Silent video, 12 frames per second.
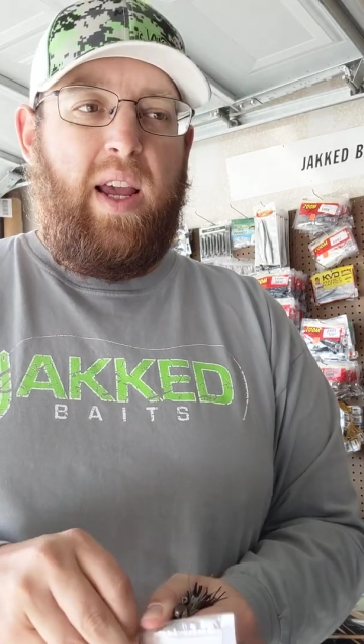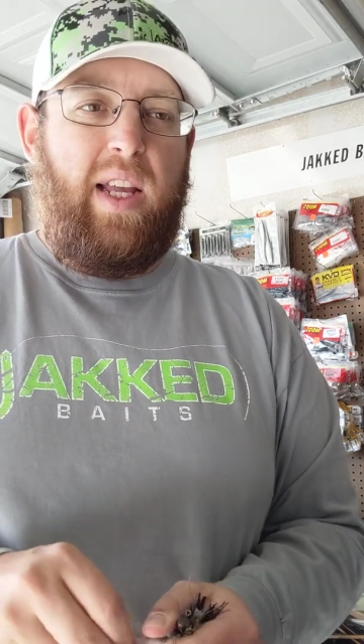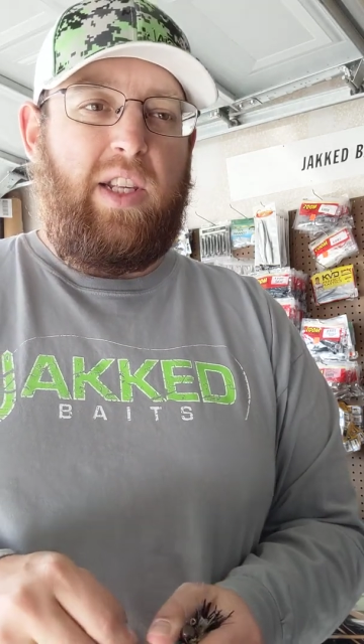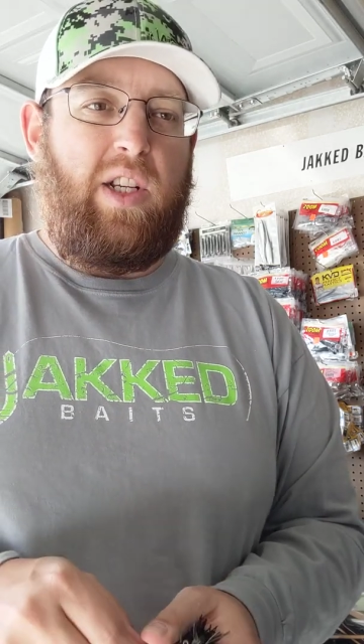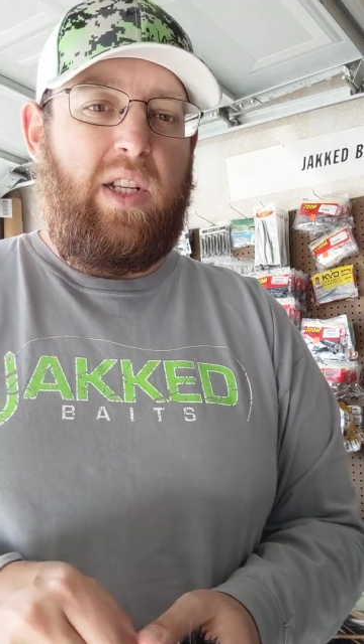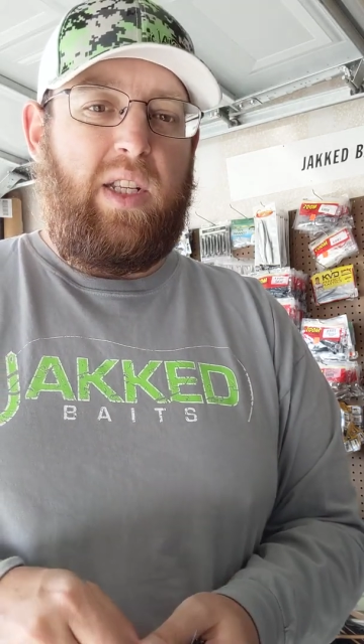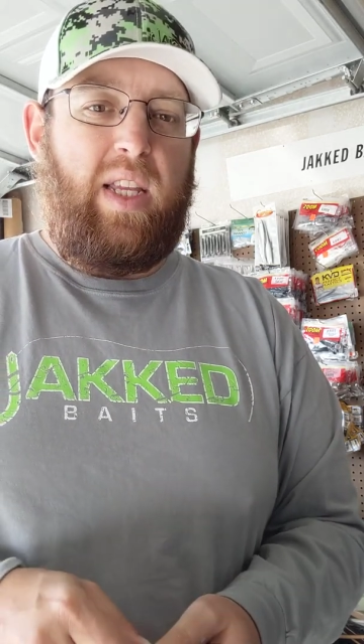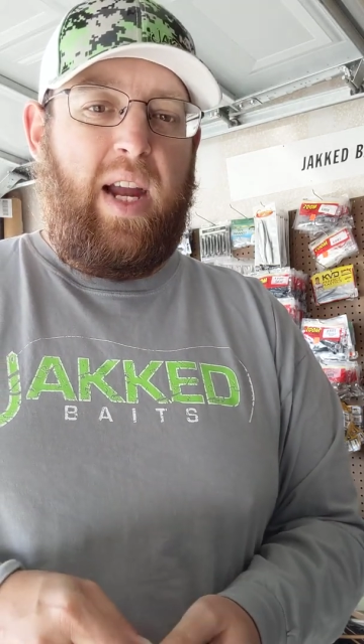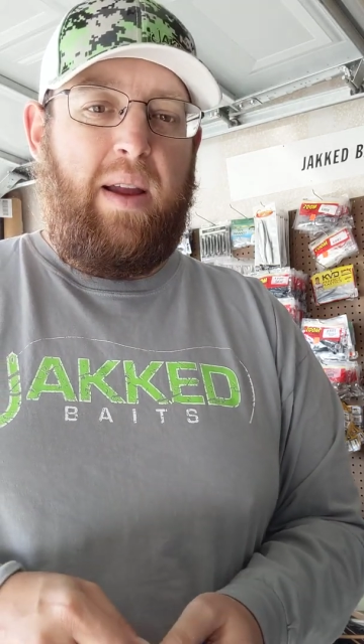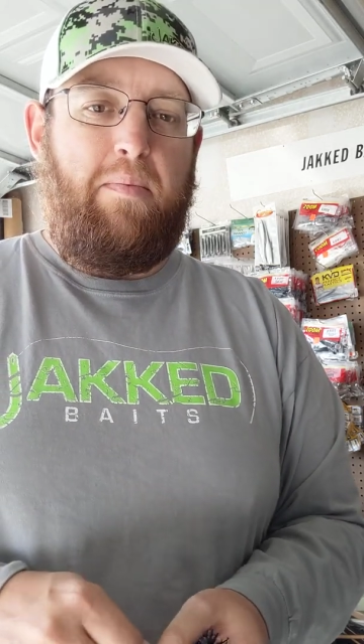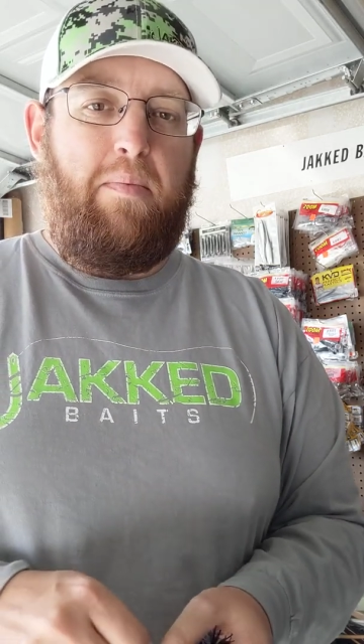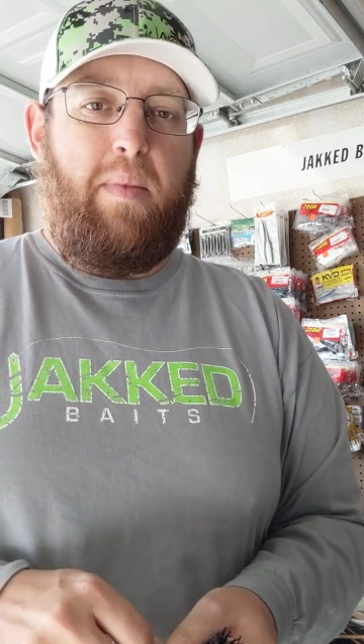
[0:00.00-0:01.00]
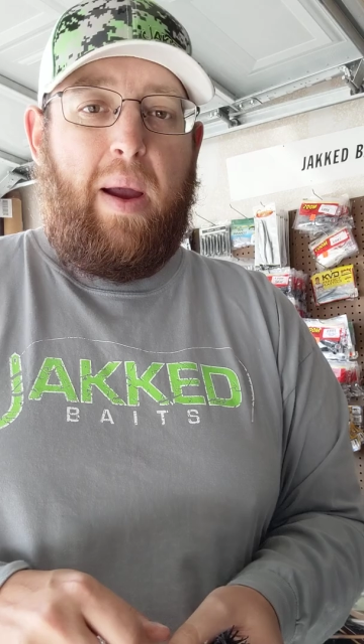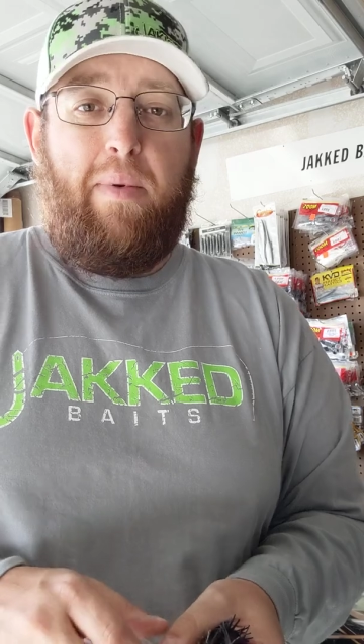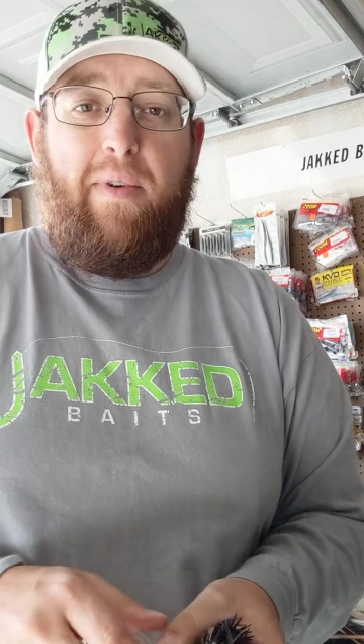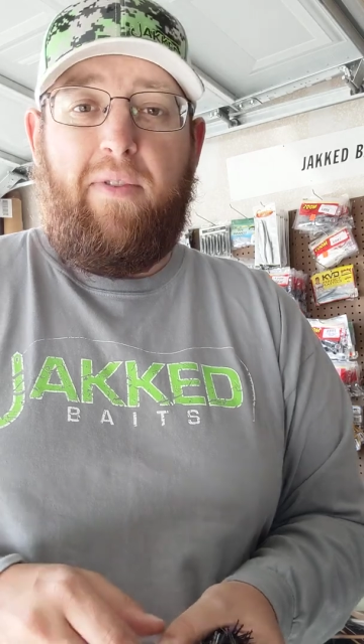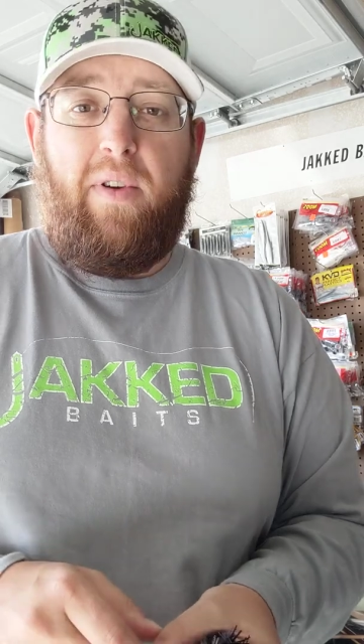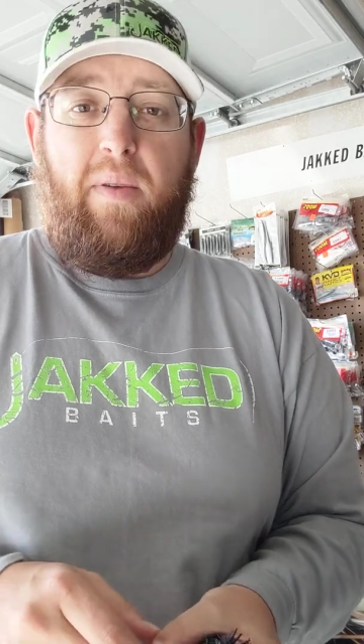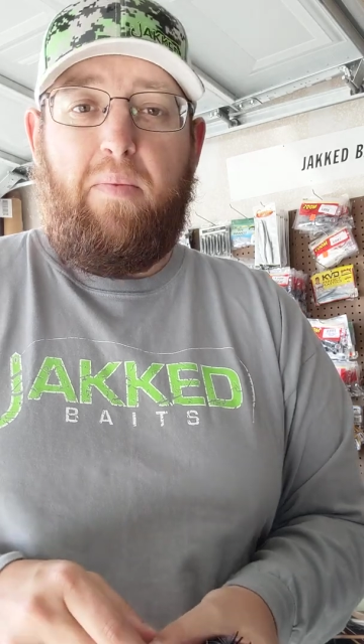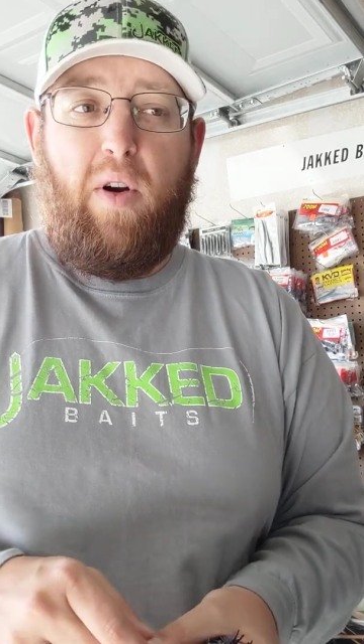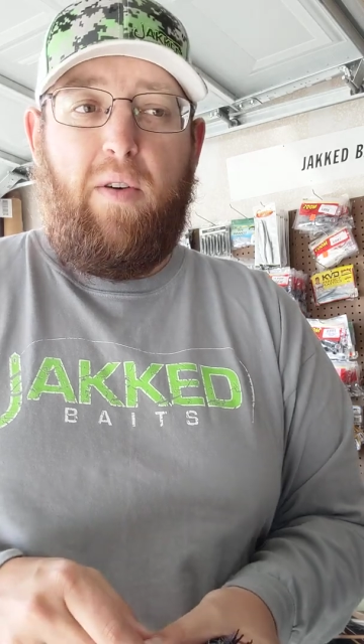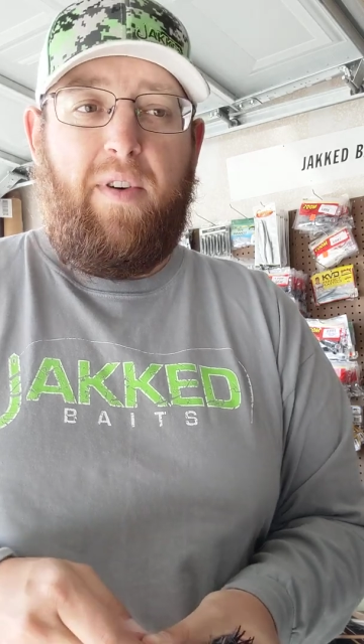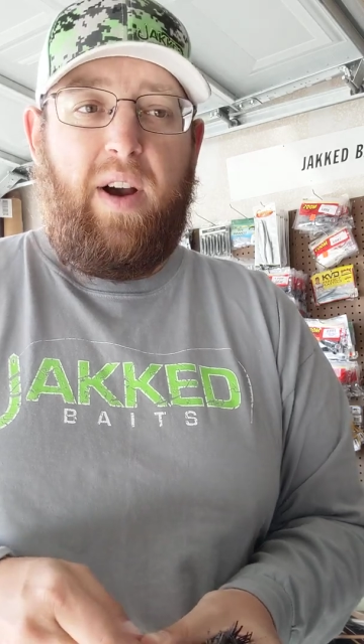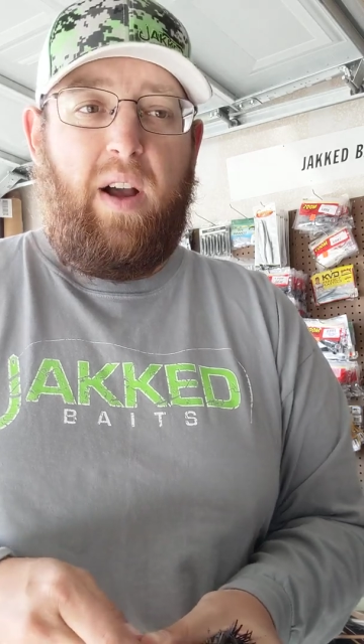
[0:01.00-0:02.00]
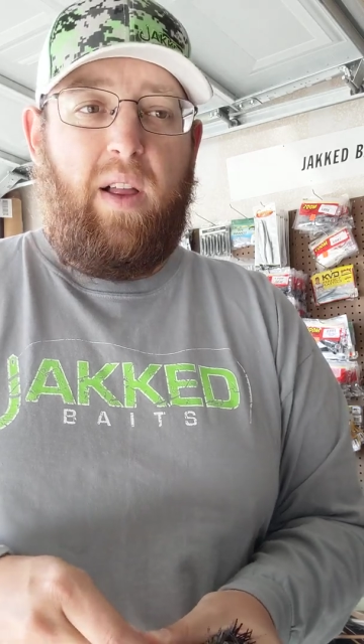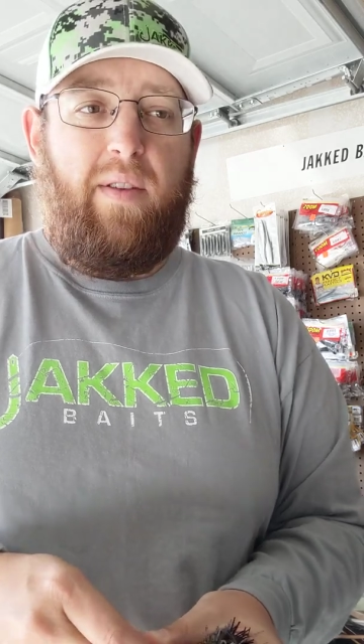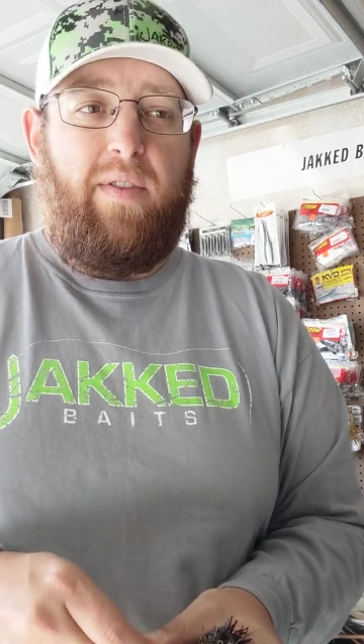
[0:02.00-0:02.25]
It's just I prefer the profile